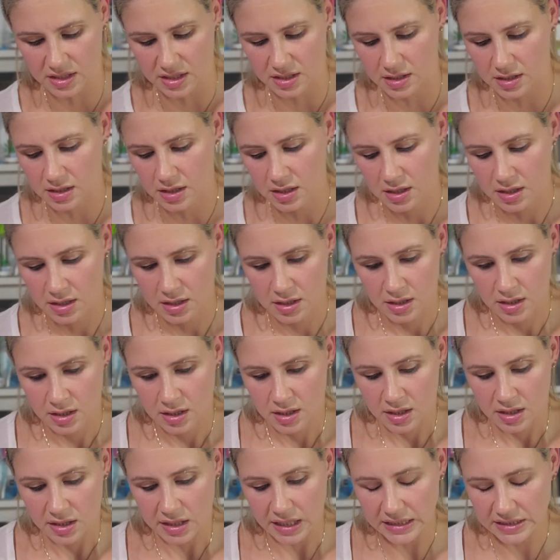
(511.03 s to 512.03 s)
And
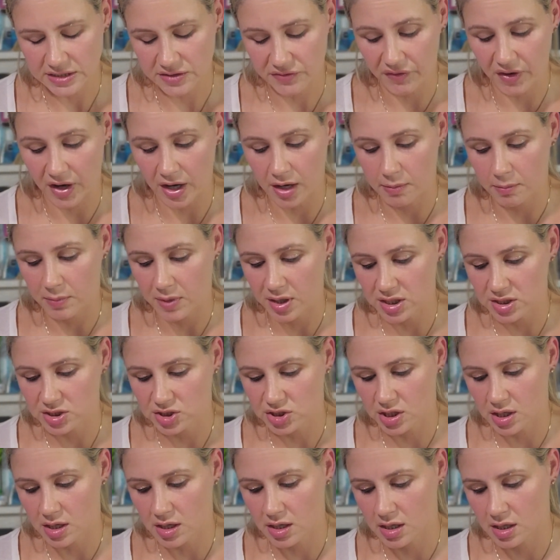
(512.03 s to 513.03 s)
that's very
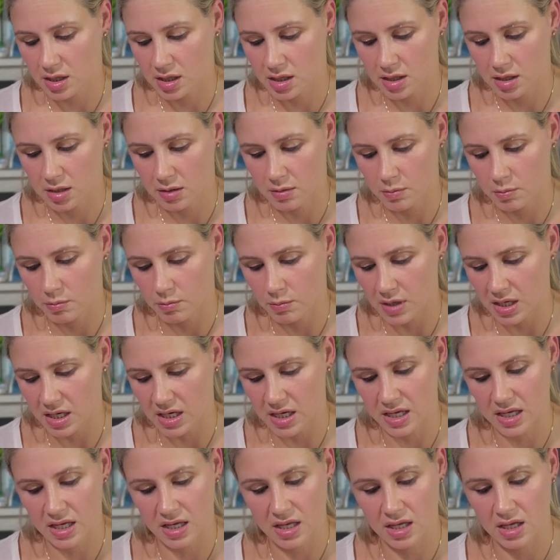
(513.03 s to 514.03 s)
much
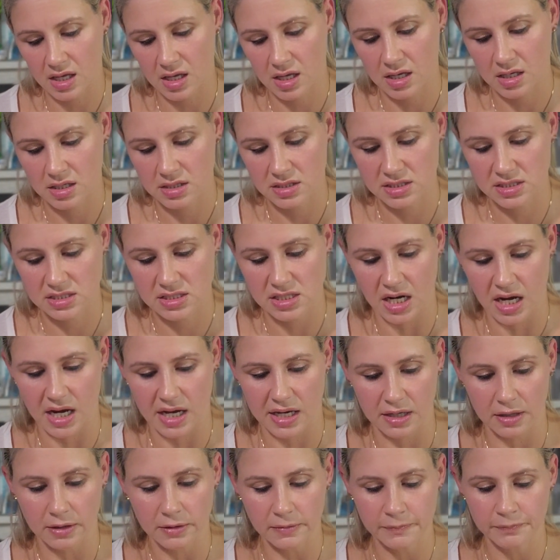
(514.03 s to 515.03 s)
my
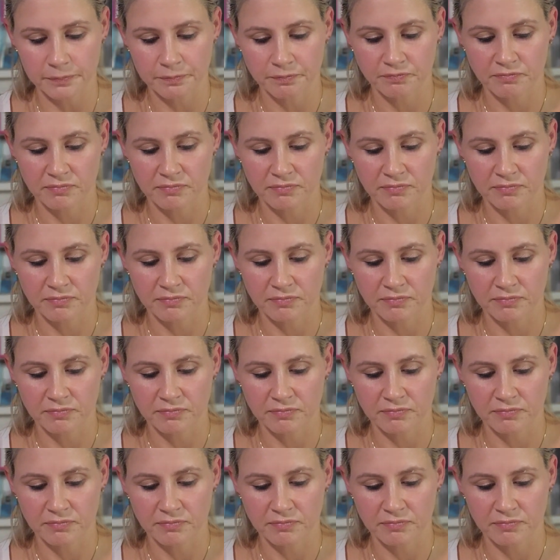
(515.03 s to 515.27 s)
style.